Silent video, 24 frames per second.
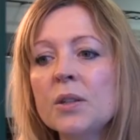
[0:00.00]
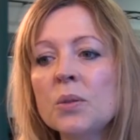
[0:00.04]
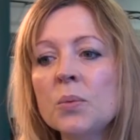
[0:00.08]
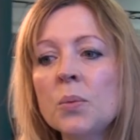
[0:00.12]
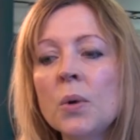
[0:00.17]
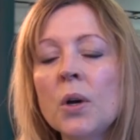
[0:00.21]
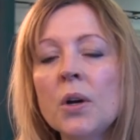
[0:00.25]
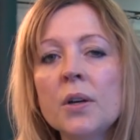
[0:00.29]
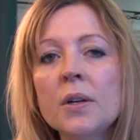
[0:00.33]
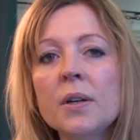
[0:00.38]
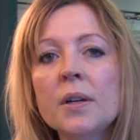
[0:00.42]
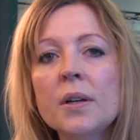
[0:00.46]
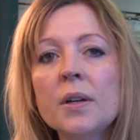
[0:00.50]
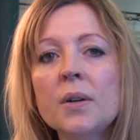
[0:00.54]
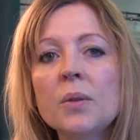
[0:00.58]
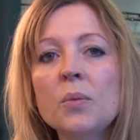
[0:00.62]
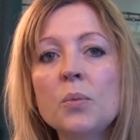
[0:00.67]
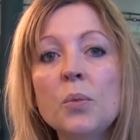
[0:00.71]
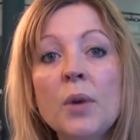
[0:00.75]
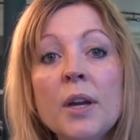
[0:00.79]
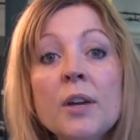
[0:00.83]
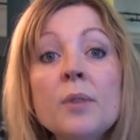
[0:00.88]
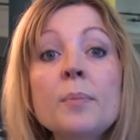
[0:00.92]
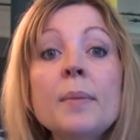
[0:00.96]
the work
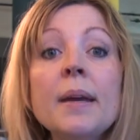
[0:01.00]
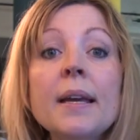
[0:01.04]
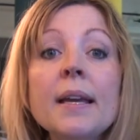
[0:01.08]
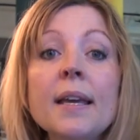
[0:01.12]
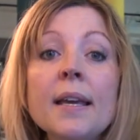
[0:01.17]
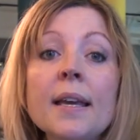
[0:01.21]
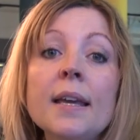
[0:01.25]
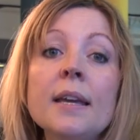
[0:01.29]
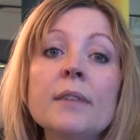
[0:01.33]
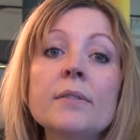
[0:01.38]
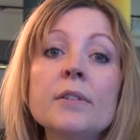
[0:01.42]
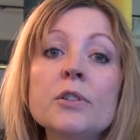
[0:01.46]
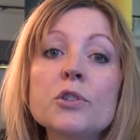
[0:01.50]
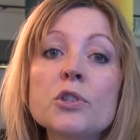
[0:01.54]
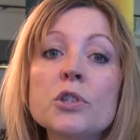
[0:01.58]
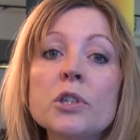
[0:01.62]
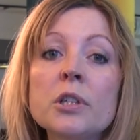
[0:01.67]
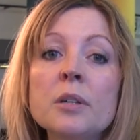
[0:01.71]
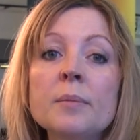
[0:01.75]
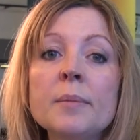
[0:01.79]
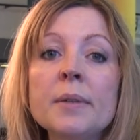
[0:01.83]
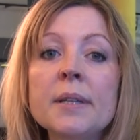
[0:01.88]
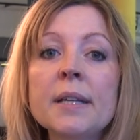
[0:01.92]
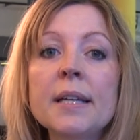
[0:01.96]
we're making here at
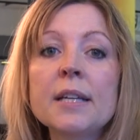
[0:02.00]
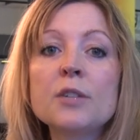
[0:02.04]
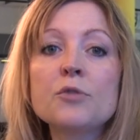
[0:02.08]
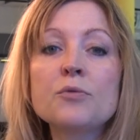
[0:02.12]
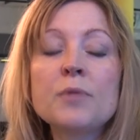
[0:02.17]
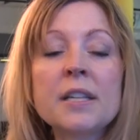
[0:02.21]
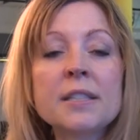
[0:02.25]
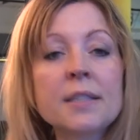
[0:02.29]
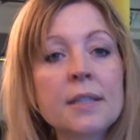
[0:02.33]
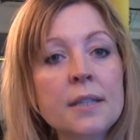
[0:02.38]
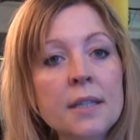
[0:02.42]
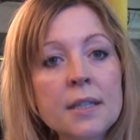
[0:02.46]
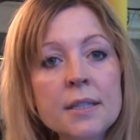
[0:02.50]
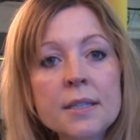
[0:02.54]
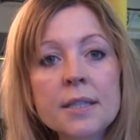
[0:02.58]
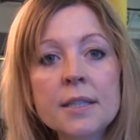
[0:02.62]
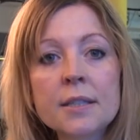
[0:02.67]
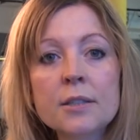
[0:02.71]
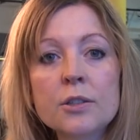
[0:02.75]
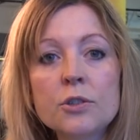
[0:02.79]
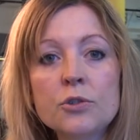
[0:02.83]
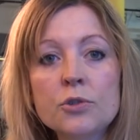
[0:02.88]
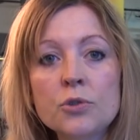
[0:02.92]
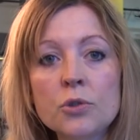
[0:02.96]
Sherman is
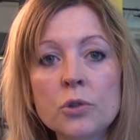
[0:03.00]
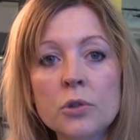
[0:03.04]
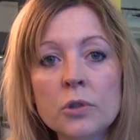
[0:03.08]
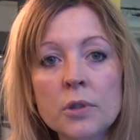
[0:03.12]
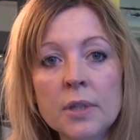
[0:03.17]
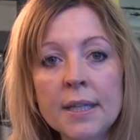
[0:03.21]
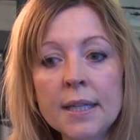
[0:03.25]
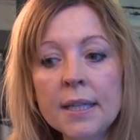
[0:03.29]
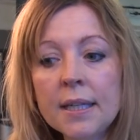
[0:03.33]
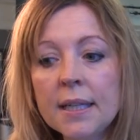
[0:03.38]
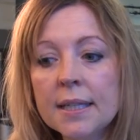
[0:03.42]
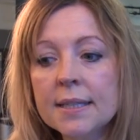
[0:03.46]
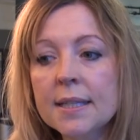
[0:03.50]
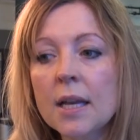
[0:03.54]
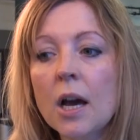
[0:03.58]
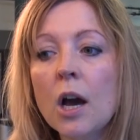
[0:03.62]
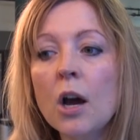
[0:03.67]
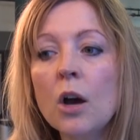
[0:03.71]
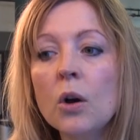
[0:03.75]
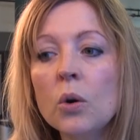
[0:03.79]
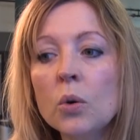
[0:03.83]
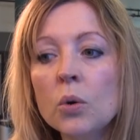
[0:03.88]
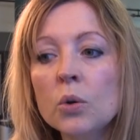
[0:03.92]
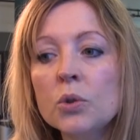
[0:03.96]
resonating strongly is that
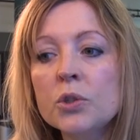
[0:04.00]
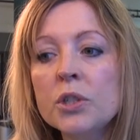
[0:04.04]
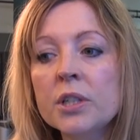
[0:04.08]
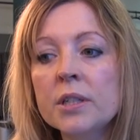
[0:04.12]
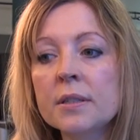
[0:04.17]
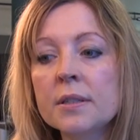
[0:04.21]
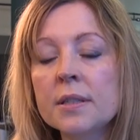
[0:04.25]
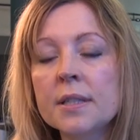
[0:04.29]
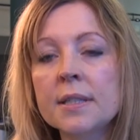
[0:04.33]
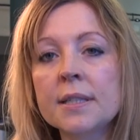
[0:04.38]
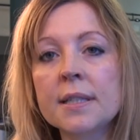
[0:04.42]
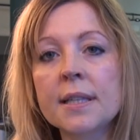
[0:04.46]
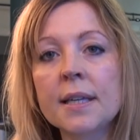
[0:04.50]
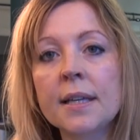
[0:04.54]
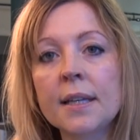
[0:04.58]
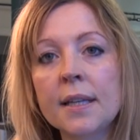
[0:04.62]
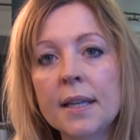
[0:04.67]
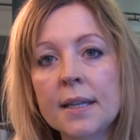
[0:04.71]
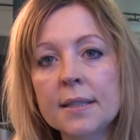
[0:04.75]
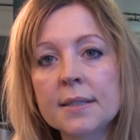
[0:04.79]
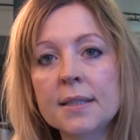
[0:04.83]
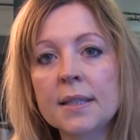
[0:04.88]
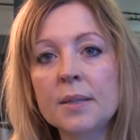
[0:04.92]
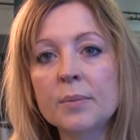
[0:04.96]
our audiences are
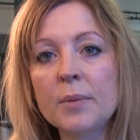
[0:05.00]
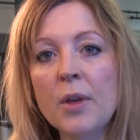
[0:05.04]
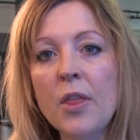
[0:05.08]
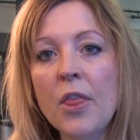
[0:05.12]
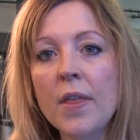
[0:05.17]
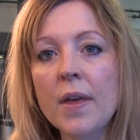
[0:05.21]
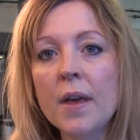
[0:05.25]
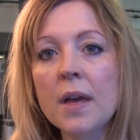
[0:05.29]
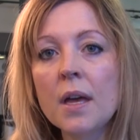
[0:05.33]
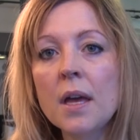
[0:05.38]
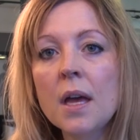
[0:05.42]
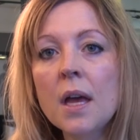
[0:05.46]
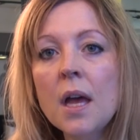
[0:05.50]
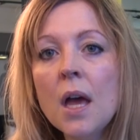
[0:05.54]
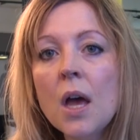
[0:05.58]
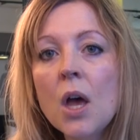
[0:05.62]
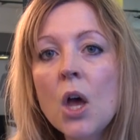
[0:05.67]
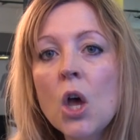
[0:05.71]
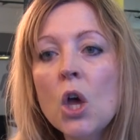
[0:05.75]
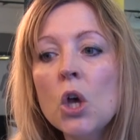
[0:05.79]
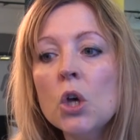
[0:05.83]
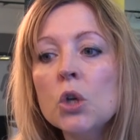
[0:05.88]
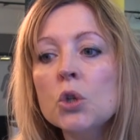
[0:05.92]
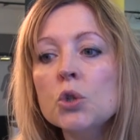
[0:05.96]
connecting with it.
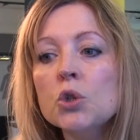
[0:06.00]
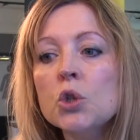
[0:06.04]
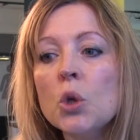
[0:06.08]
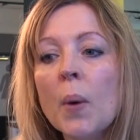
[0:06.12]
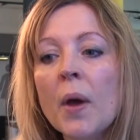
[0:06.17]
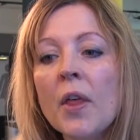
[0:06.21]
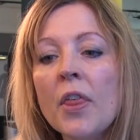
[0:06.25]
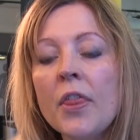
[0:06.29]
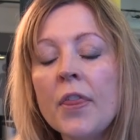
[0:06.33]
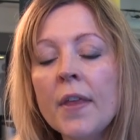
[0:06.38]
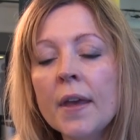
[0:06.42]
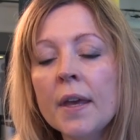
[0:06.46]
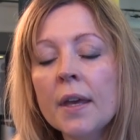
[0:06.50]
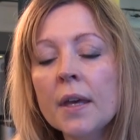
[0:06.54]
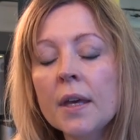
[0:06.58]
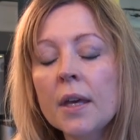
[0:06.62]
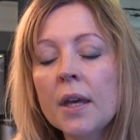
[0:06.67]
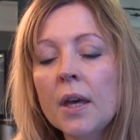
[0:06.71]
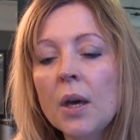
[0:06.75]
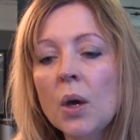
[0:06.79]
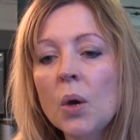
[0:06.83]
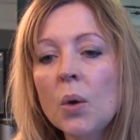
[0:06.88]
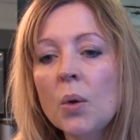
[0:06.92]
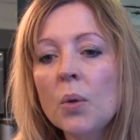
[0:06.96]
So I think
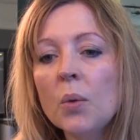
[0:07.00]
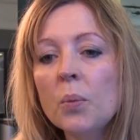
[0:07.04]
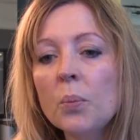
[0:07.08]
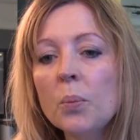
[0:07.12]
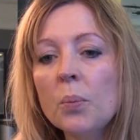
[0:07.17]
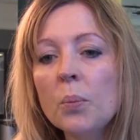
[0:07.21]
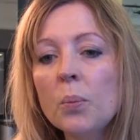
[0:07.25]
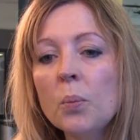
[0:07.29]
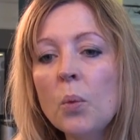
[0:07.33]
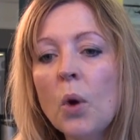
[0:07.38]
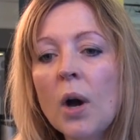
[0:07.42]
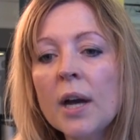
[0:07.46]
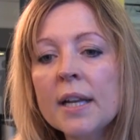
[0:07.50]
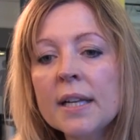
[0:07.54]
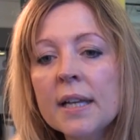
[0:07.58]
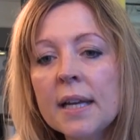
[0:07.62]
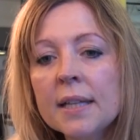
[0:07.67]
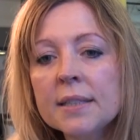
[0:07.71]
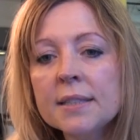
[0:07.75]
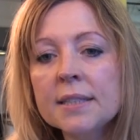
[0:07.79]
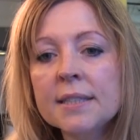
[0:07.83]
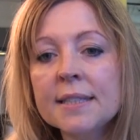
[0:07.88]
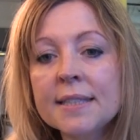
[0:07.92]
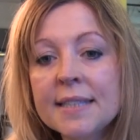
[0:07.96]
what I'd
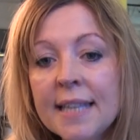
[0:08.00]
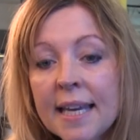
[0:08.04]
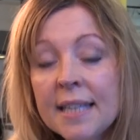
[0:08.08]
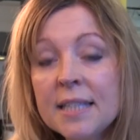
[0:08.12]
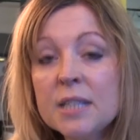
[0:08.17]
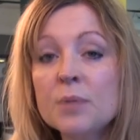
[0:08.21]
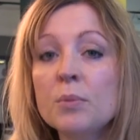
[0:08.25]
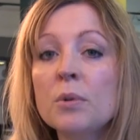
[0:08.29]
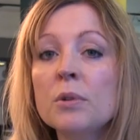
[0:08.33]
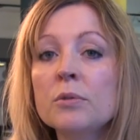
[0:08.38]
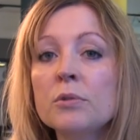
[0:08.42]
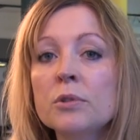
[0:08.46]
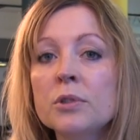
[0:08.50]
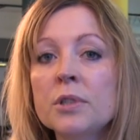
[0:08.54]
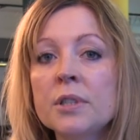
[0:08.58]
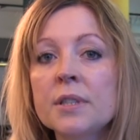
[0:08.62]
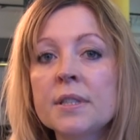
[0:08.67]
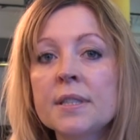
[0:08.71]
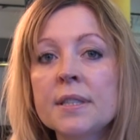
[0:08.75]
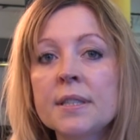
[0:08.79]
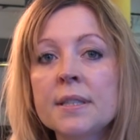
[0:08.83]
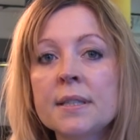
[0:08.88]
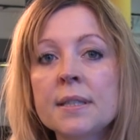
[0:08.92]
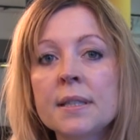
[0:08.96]
like to say to our
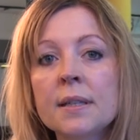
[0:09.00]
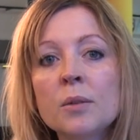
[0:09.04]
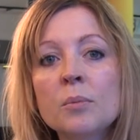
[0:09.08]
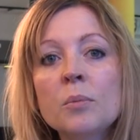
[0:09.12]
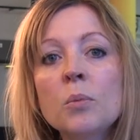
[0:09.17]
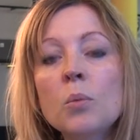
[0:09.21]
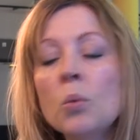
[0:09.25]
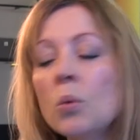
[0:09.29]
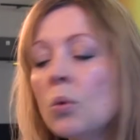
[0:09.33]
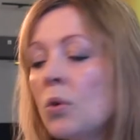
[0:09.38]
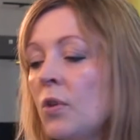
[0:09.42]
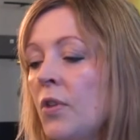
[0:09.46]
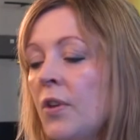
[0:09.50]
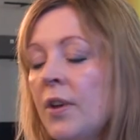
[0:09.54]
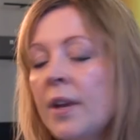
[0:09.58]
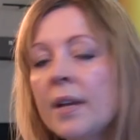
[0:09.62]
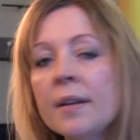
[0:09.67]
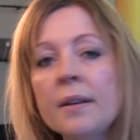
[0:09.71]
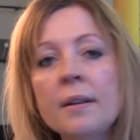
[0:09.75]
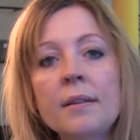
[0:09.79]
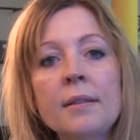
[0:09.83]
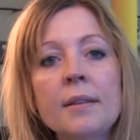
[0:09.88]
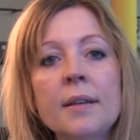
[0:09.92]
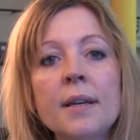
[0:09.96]
audiences now, more than
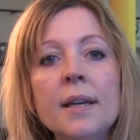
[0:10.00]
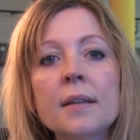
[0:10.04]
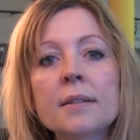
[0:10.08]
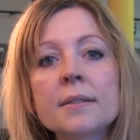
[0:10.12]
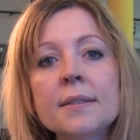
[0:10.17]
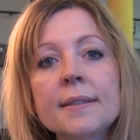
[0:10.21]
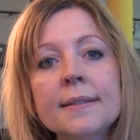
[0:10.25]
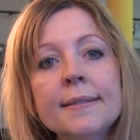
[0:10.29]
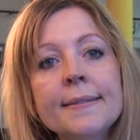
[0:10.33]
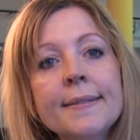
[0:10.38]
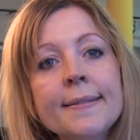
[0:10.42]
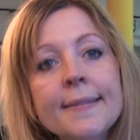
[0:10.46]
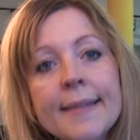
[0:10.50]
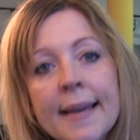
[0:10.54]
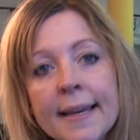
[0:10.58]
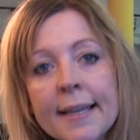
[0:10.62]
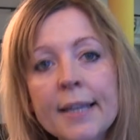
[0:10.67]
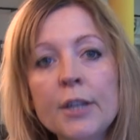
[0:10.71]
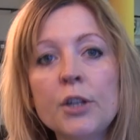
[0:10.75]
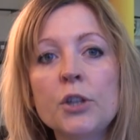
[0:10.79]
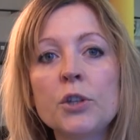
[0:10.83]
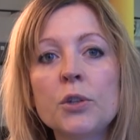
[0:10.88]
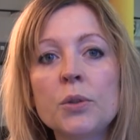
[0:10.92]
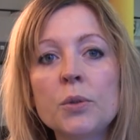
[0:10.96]
anything else, is
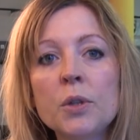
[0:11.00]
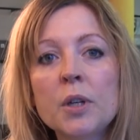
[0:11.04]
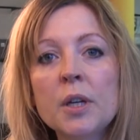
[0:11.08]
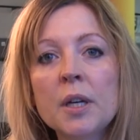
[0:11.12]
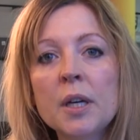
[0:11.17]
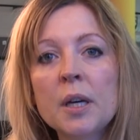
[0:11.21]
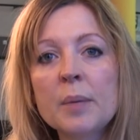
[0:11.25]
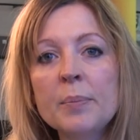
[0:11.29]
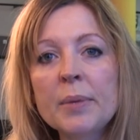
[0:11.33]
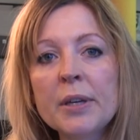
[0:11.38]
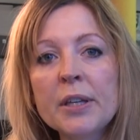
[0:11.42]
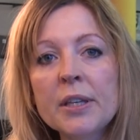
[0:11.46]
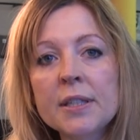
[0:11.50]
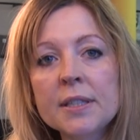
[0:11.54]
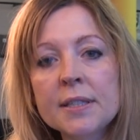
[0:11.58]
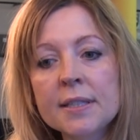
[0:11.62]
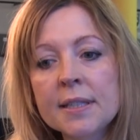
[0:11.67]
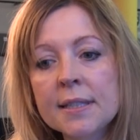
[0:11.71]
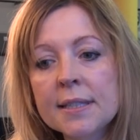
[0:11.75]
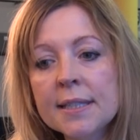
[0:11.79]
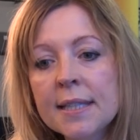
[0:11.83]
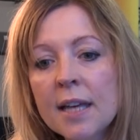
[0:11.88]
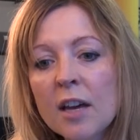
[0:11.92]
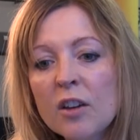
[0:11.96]
thank you. Because
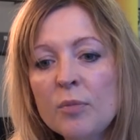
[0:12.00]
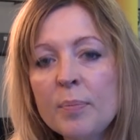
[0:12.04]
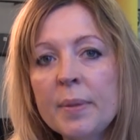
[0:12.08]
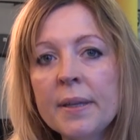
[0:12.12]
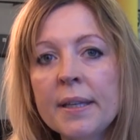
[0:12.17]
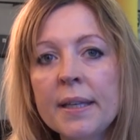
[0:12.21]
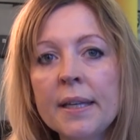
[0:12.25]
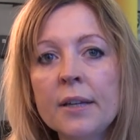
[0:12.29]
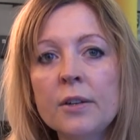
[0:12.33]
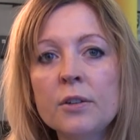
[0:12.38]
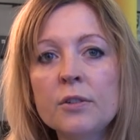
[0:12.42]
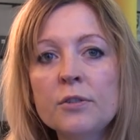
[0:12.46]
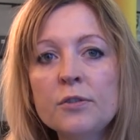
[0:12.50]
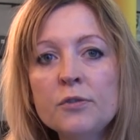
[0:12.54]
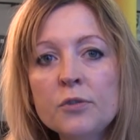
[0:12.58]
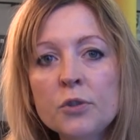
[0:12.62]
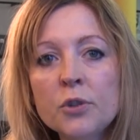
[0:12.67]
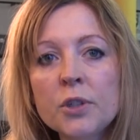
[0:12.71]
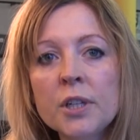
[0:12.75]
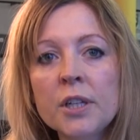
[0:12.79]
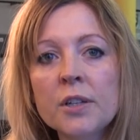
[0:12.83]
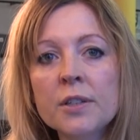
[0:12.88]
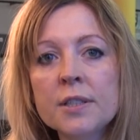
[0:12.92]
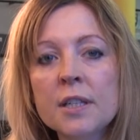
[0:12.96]
since I've been here, the
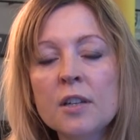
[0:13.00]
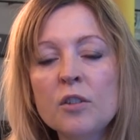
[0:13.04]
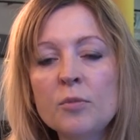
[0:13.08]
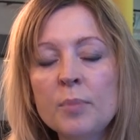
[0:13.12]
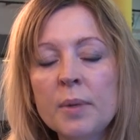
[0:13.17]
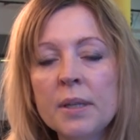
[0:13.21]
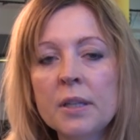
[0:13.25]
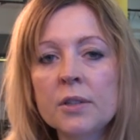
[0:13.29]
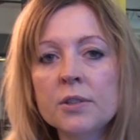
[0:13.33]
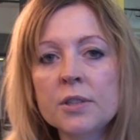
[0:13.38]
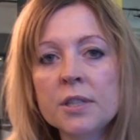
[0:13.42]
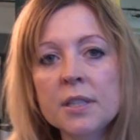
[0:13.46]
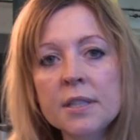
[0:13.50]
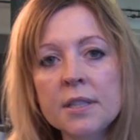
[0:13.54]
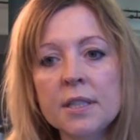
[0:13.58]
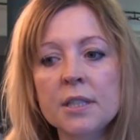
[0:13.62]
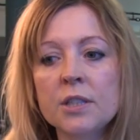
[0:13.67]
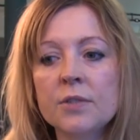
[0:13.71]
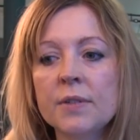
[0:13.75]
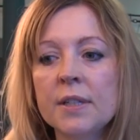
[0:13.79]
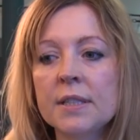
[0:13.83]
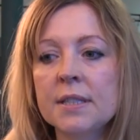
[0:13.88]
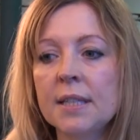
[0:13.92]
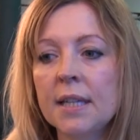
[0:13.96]
4 years I've been
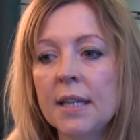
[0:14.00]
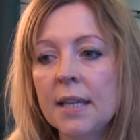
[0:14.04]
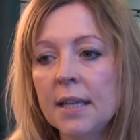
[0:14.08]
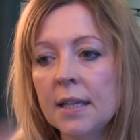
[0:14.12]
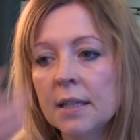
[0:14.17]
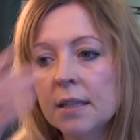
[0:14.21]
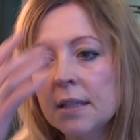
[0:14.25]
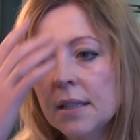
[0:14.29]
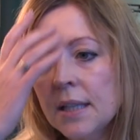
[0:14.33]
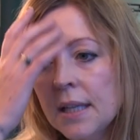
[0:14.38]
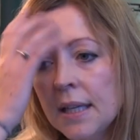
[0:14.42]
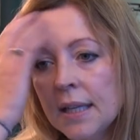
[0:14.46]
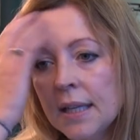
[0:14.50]
artistic director here,